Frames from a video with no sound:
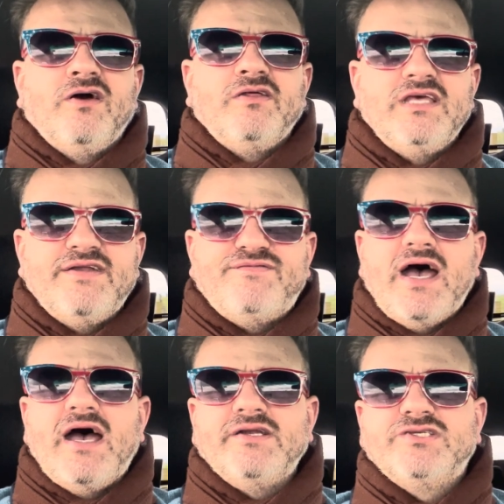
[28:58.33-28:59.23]
the
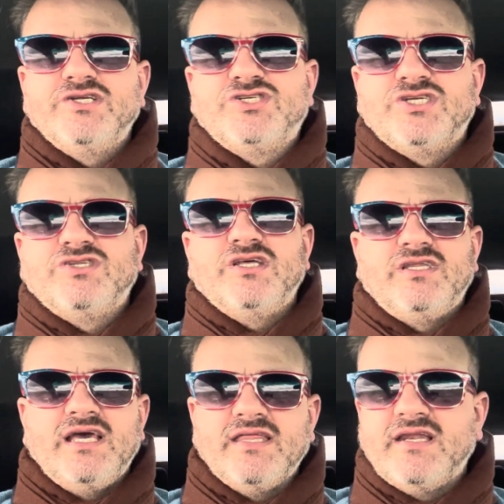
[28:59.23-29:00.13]
advantage that
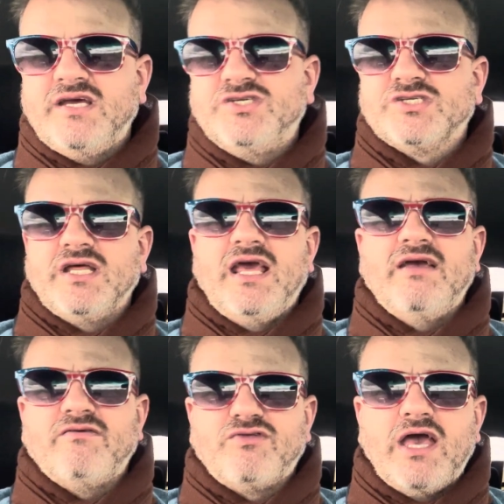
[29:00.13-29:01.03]
the other nations can
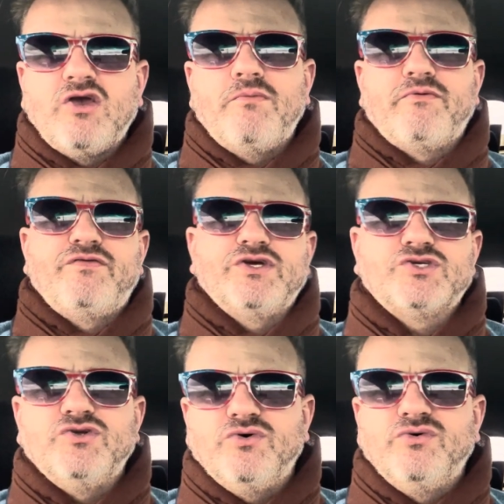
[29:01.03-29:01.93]
have if they go
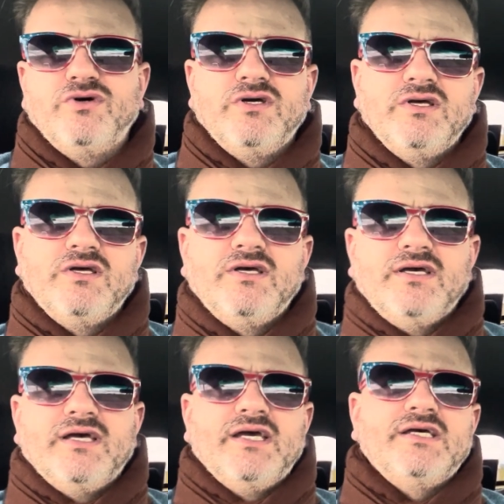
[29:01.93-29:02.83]
professional
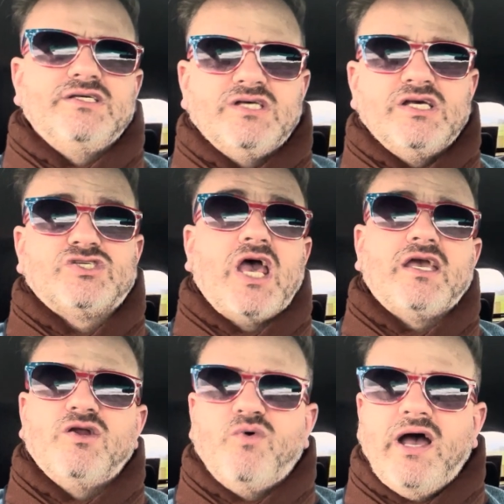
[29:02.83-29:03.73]
is
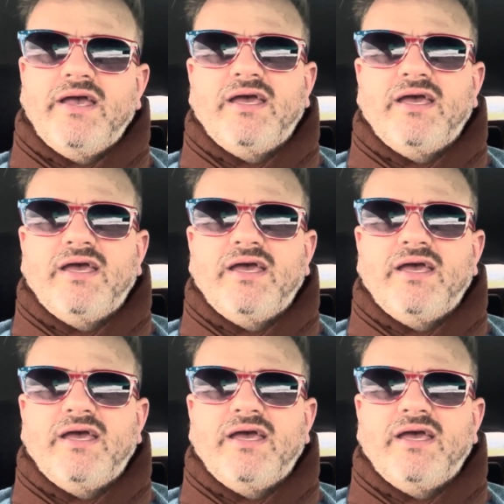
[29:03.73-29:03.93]
taken away,